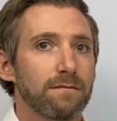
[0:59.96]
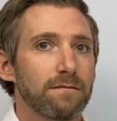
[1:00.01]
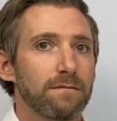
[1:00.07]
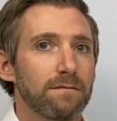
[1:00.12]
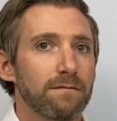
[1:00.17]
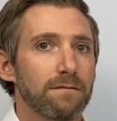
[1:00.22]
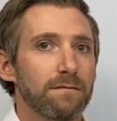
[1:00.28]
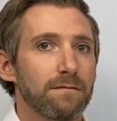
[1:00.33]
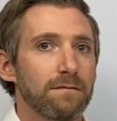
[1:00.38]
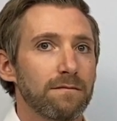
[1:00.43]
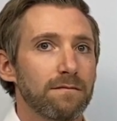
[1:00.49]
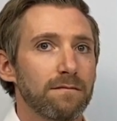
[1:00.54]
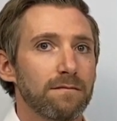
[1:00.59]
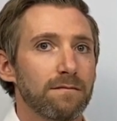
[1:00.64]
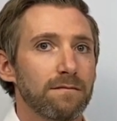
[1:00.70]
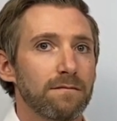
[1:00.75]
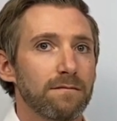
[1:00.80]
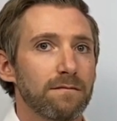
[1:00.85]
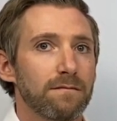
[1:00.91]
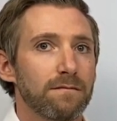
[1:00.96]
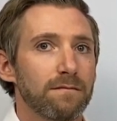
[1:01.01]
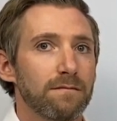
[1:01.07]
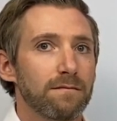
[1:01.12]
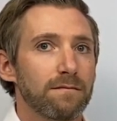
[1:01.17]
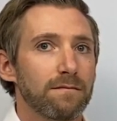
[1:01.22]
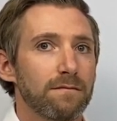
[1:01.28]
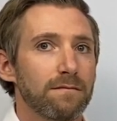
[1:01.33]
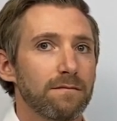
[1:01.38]

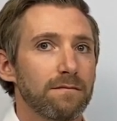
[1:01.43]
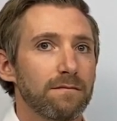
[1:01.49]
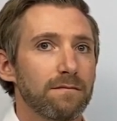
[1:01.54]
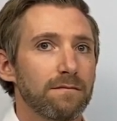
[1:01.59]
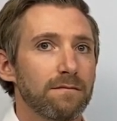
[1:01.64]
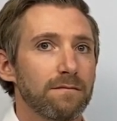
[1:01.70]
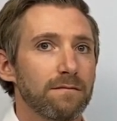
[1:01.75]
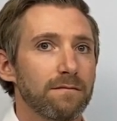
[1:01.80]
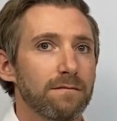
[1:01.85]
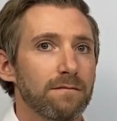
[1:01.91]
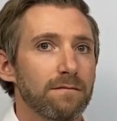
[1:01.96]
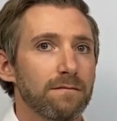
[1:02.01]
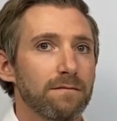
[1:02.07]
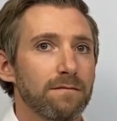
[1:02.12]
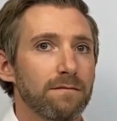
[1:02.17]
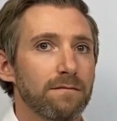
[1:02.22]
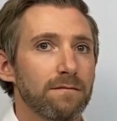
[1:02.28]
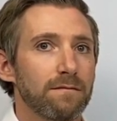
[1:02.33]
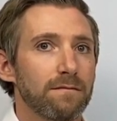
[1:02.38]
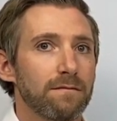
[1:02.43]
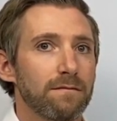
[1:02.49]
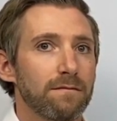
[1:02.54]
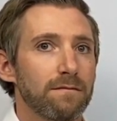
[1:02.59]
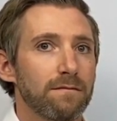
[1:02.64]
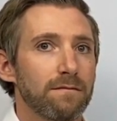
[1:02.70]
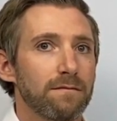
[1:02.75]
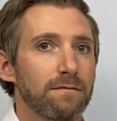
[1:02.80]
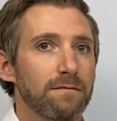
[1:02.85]

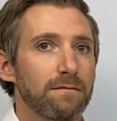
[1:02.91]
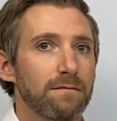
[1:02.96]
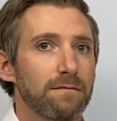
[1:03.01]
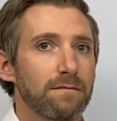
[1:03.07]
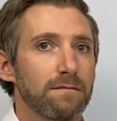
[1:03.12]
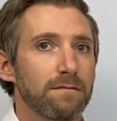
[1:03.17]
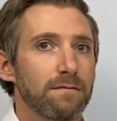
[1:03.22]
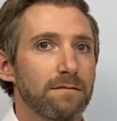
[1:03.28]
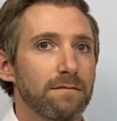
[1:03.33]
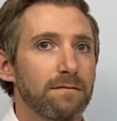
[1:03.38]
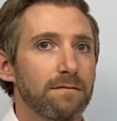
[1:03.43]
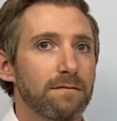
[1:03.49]
No words are spoken by the person on screen.